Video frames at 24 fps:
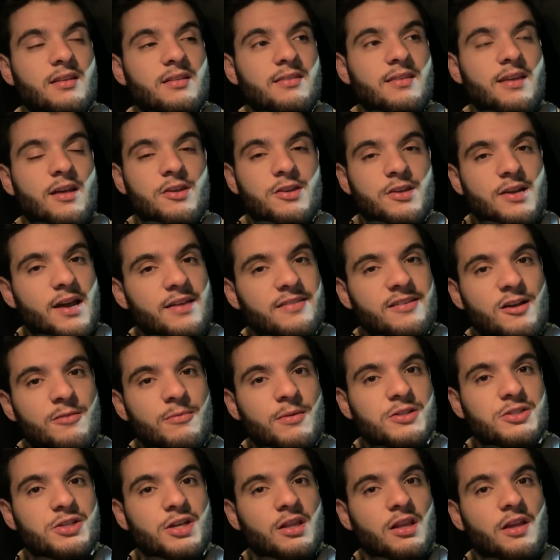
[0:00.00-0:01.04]
tell you guys how
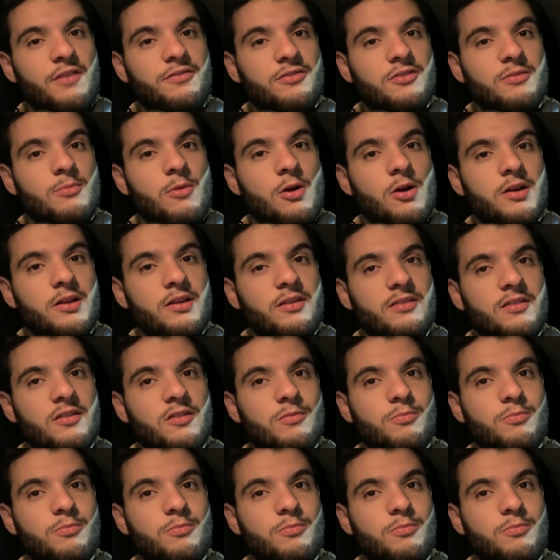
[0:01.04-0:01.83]
much I love Smarties.